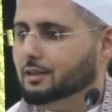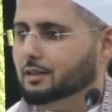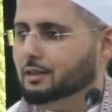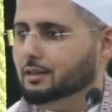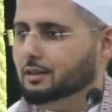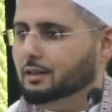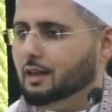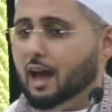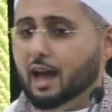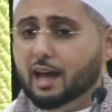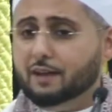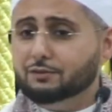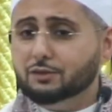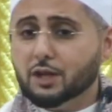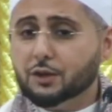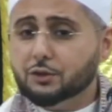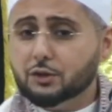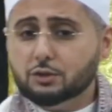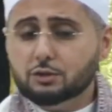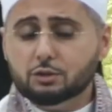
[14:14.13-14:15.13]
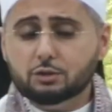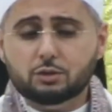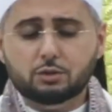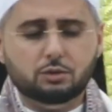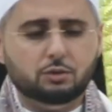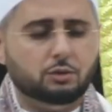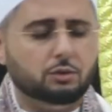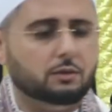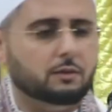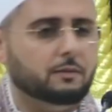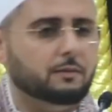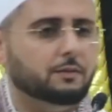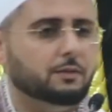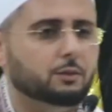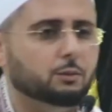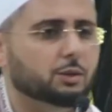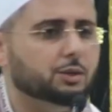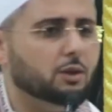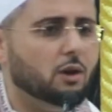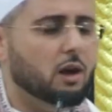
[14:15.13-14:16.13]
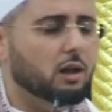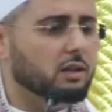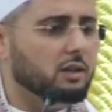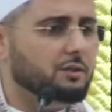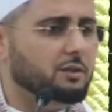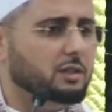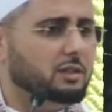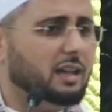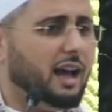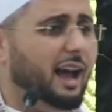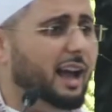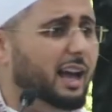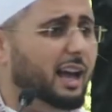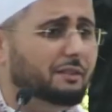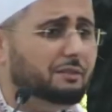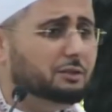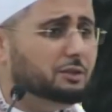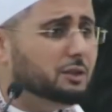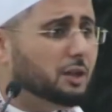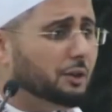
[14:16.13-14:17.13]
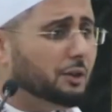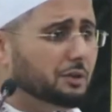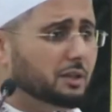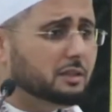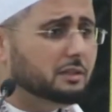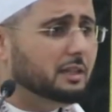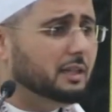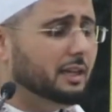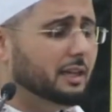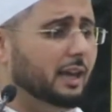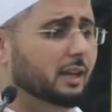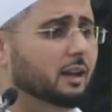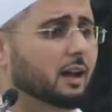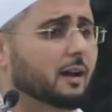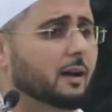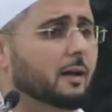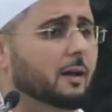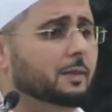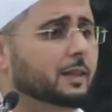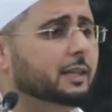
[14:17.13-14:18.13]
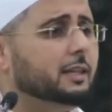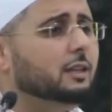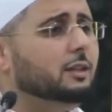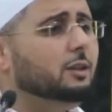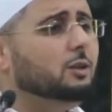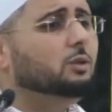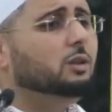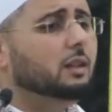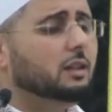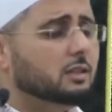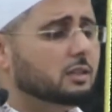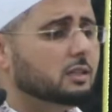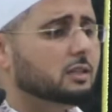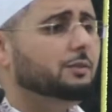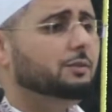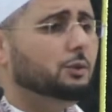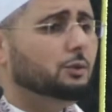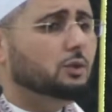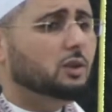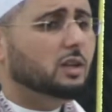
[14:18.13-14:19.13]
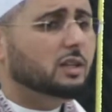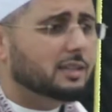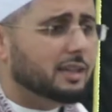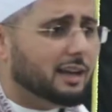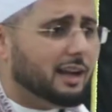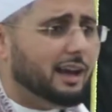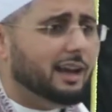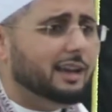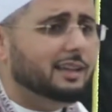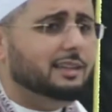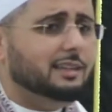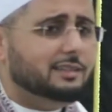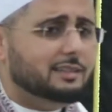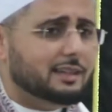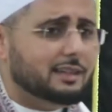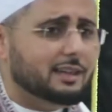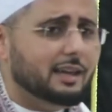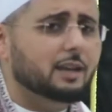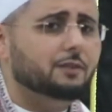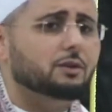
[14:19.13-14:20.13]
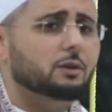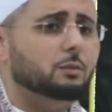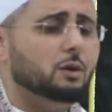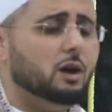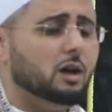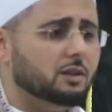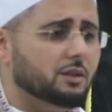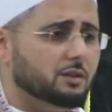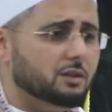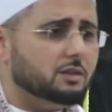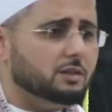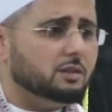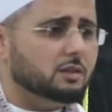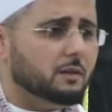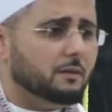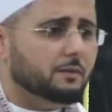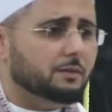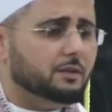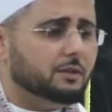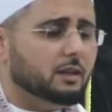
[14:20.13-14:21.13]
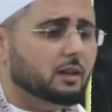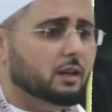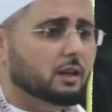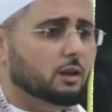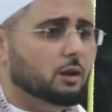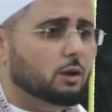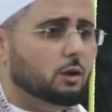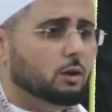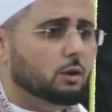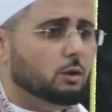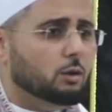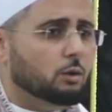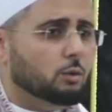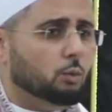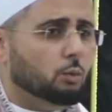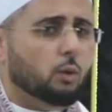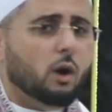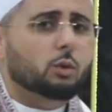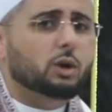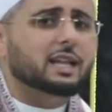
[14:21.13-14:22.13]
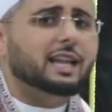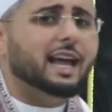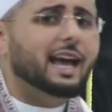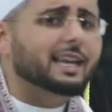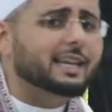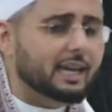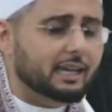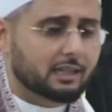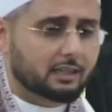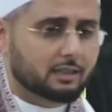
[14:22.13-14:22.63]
I have nothing to do with all of this. I have nothing to gain. Can you list a few things that I need to gain from all of this? What will I gain?